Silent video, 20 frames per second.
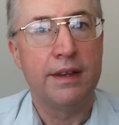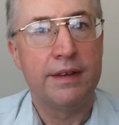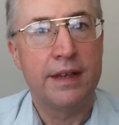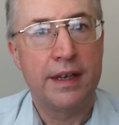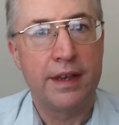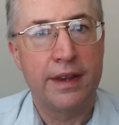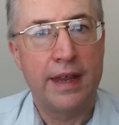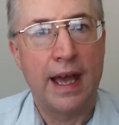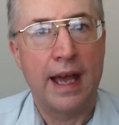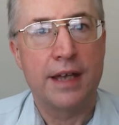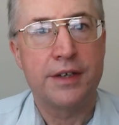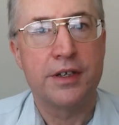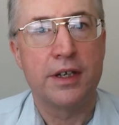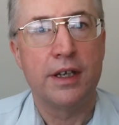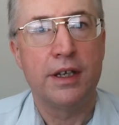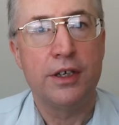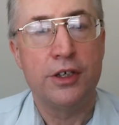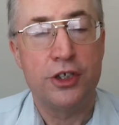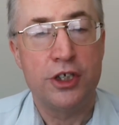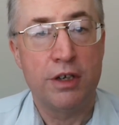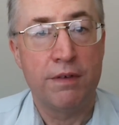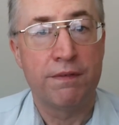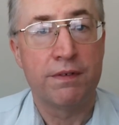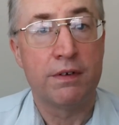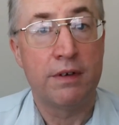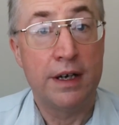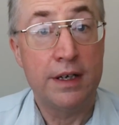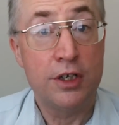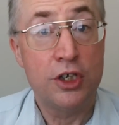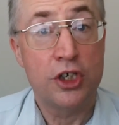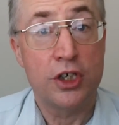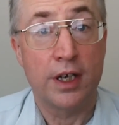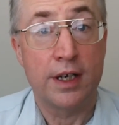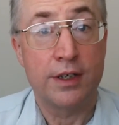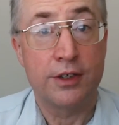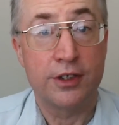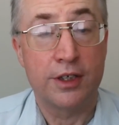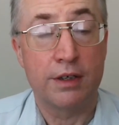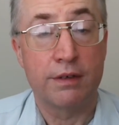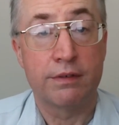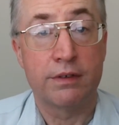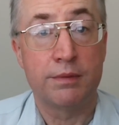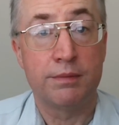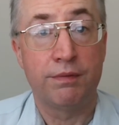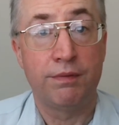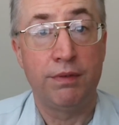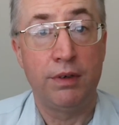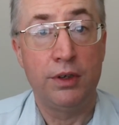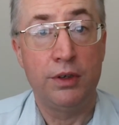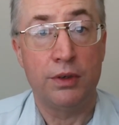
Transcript: then that differentiates it from